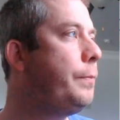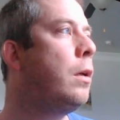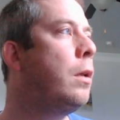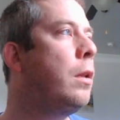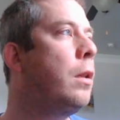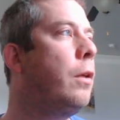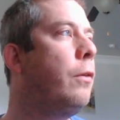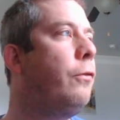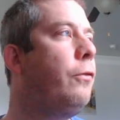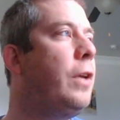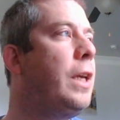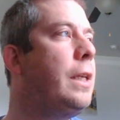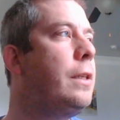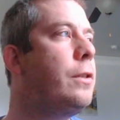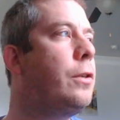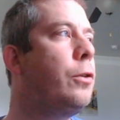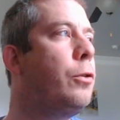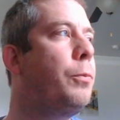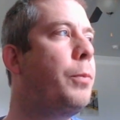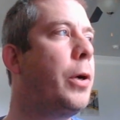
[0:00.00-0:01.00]
The V
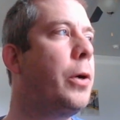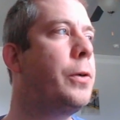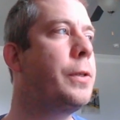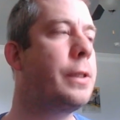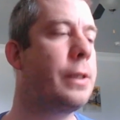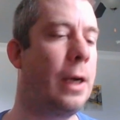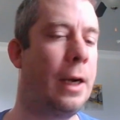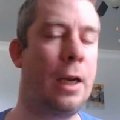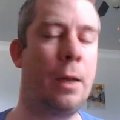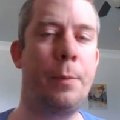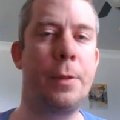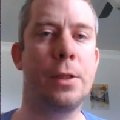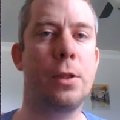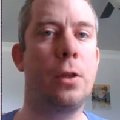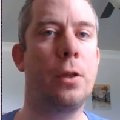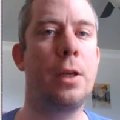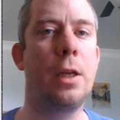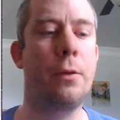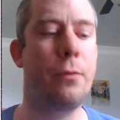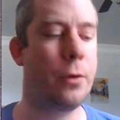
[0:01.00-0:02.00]
two post item is
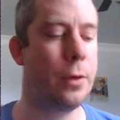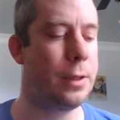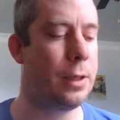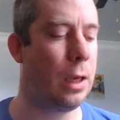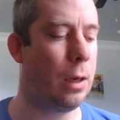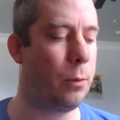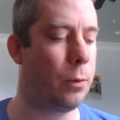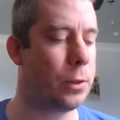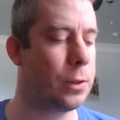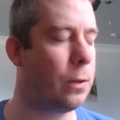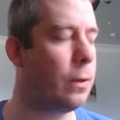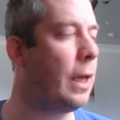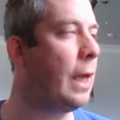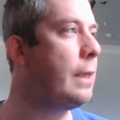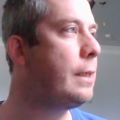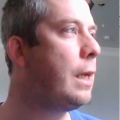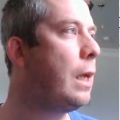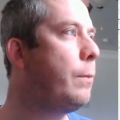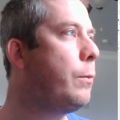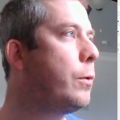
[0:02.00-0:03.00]
looking for a table. So that
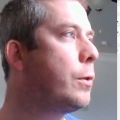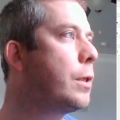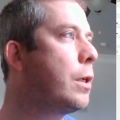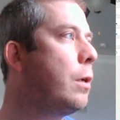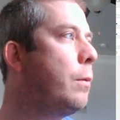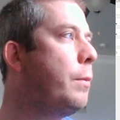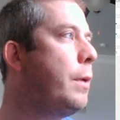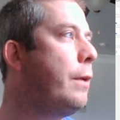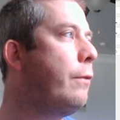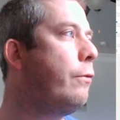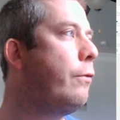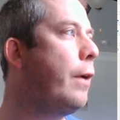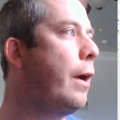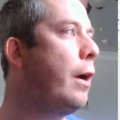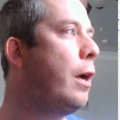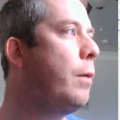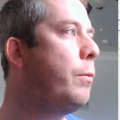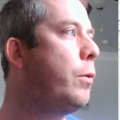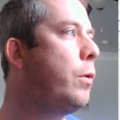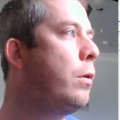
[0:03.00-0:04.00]
table is going to be
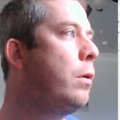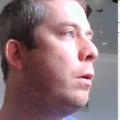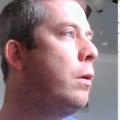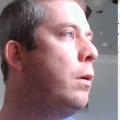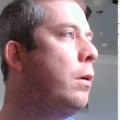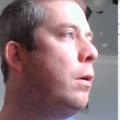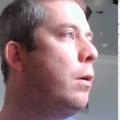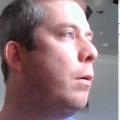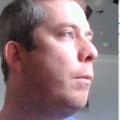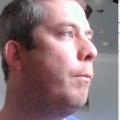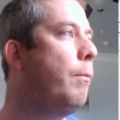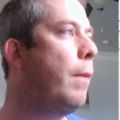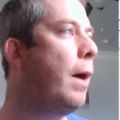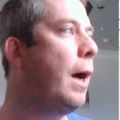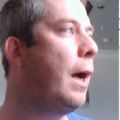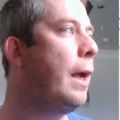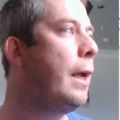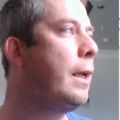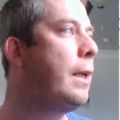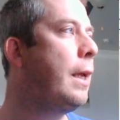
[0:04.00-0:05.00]
variable
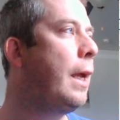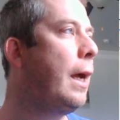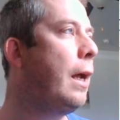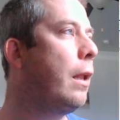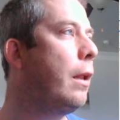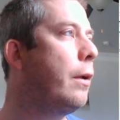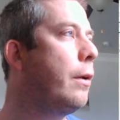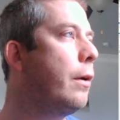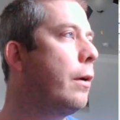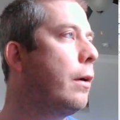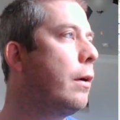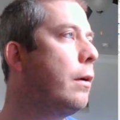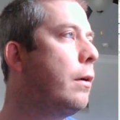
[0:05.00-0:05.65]
my calendar.